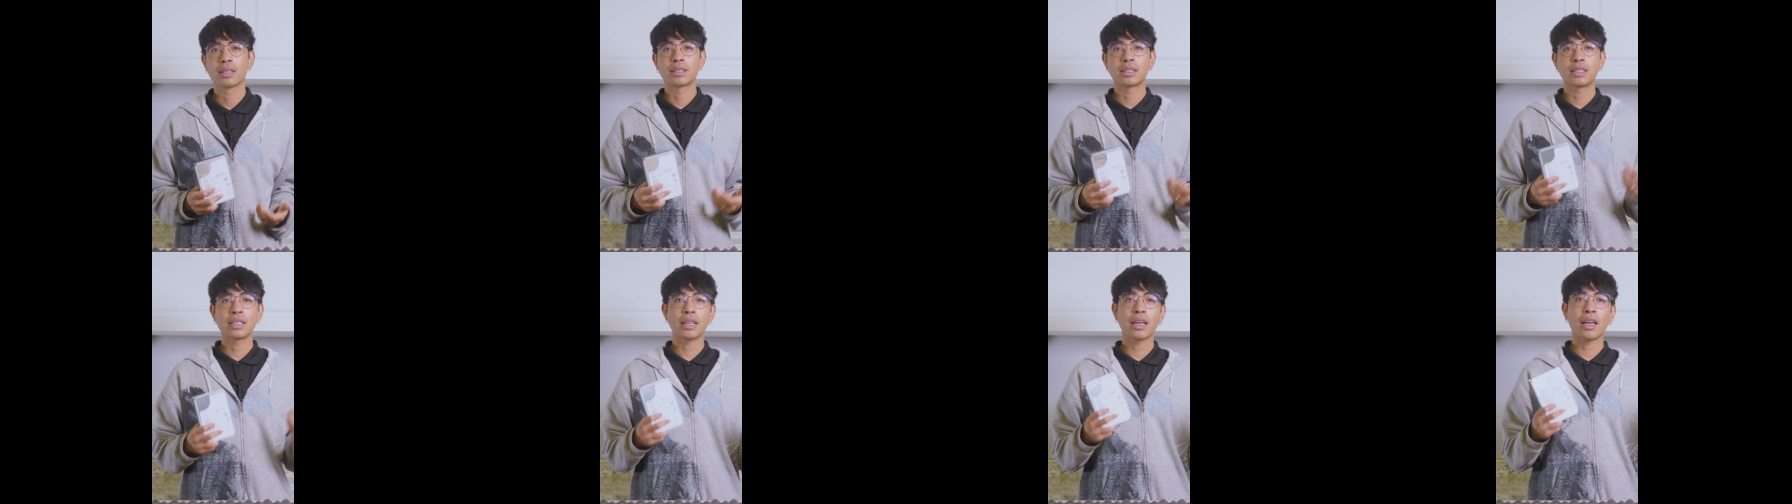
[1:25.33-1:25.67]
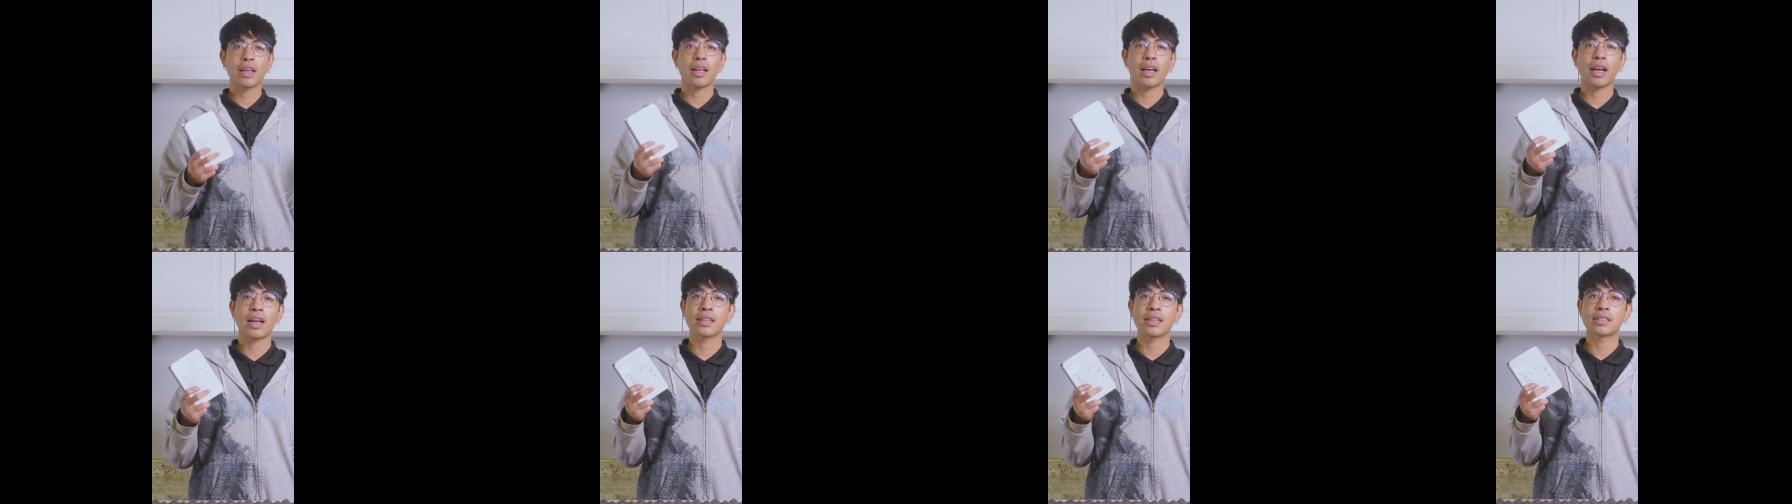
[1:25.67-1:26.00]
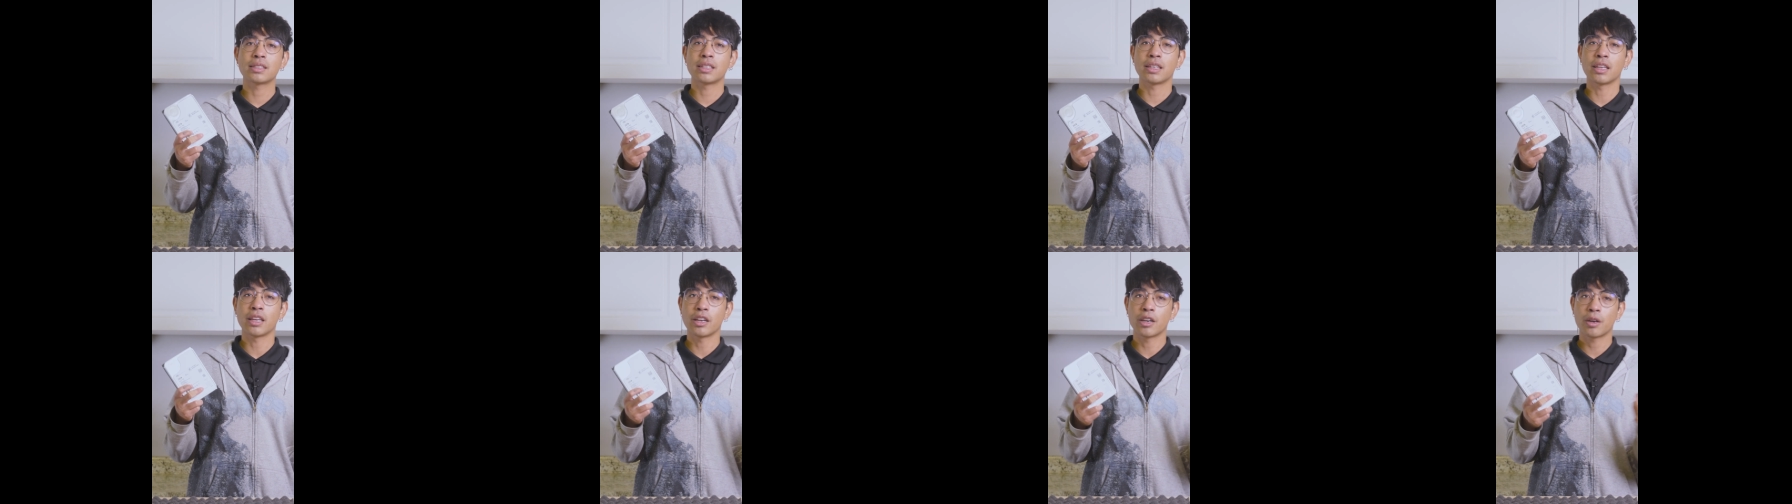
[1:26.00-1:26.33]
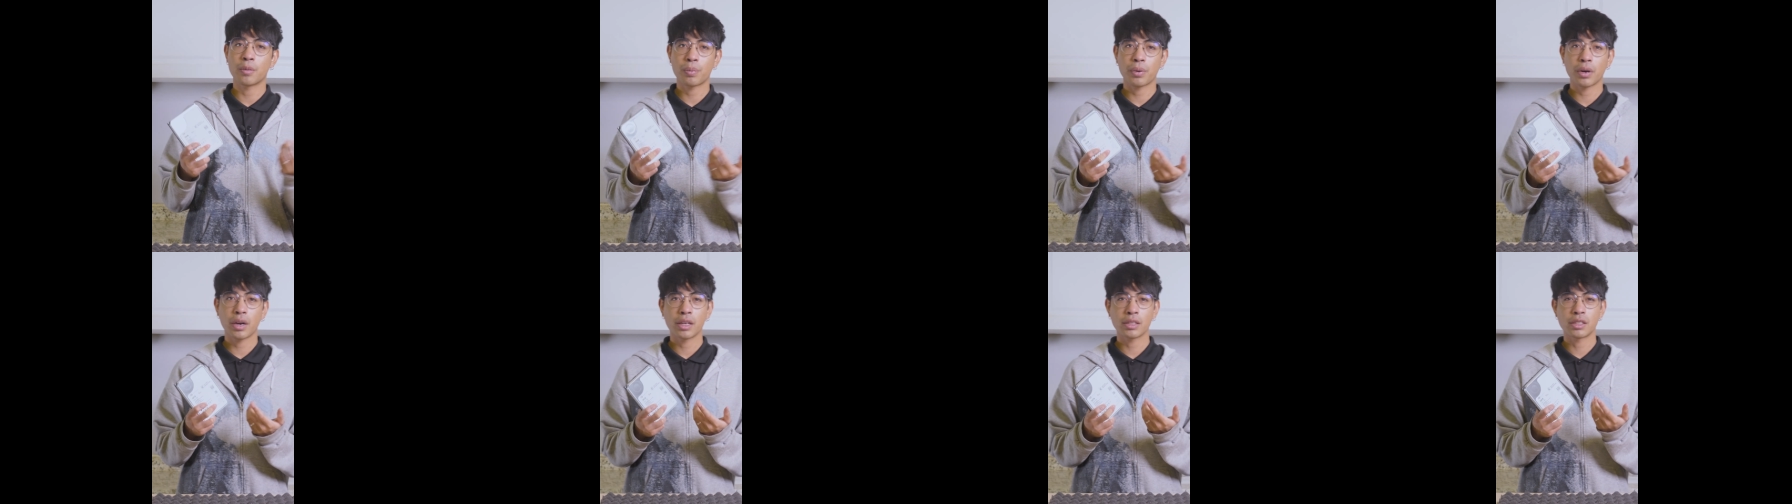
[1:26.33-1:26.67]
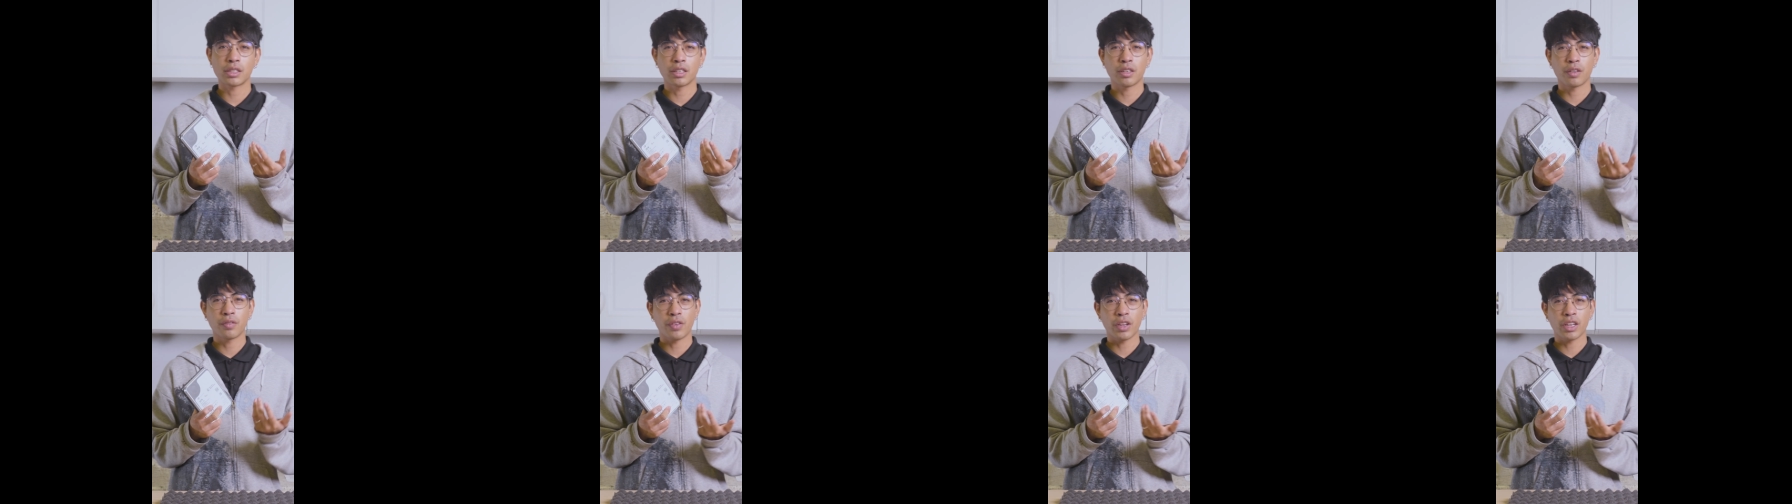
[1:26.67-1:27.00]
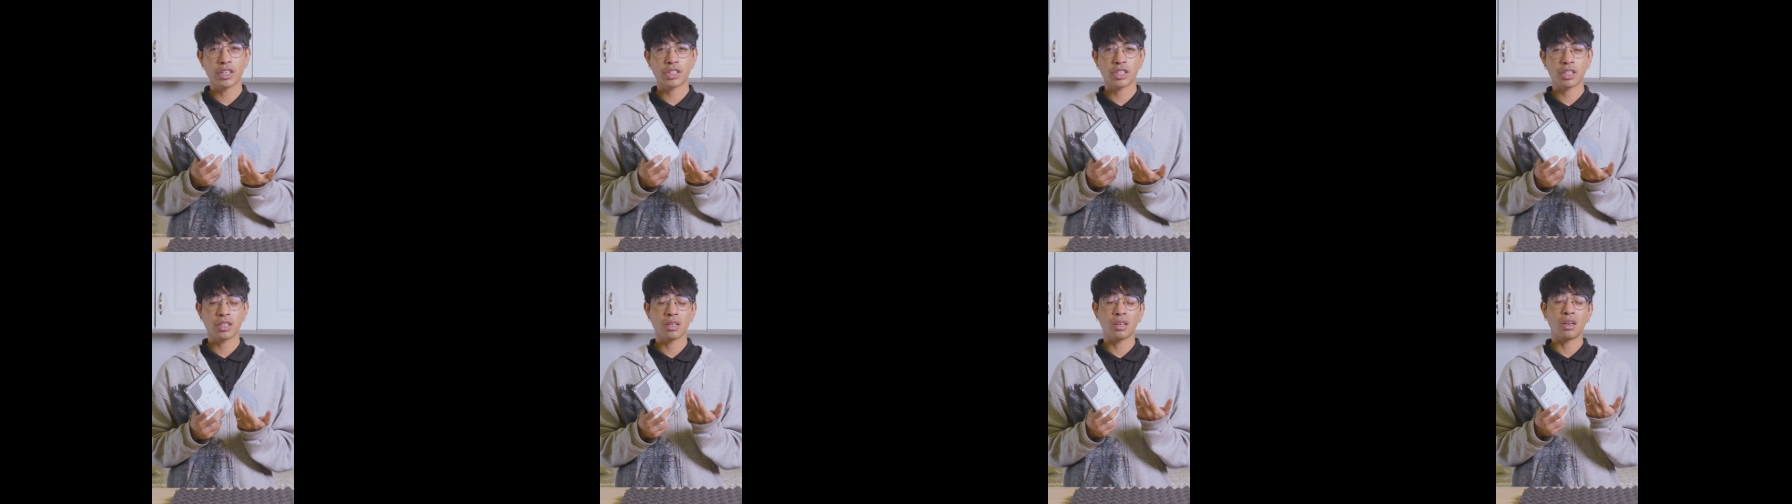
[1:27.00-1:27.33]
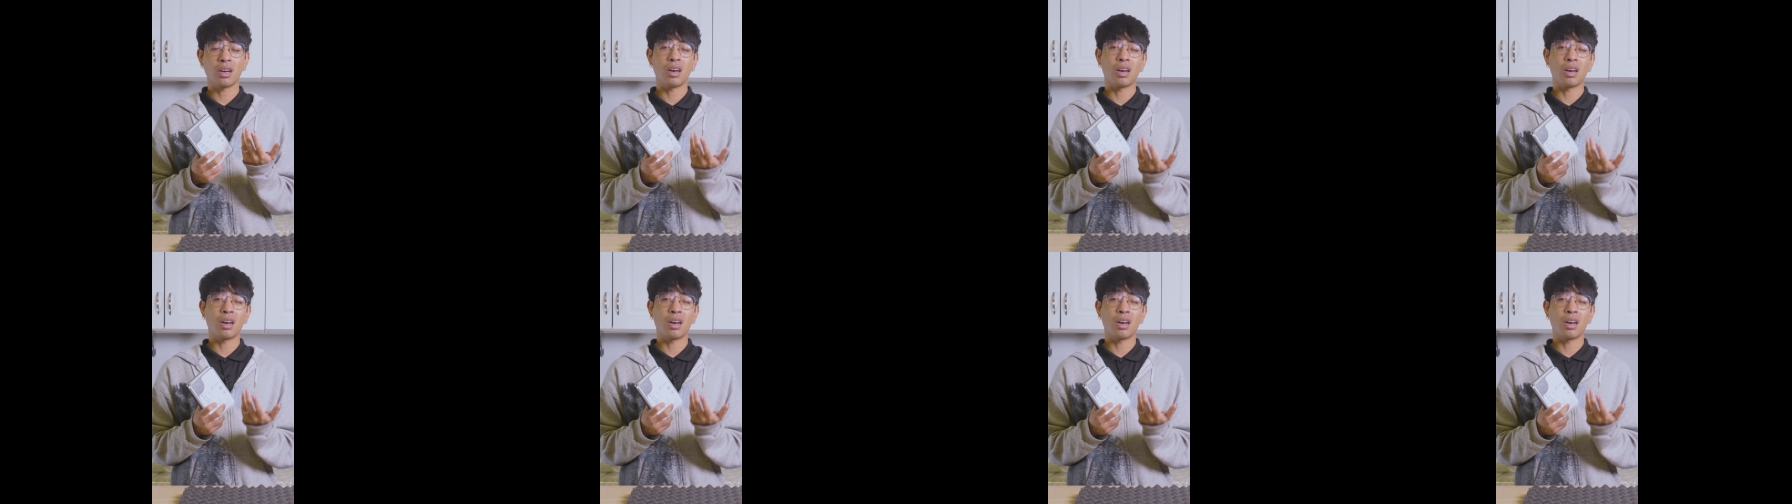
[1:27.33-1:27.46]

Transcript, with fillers: Seagate has the enterprise innovation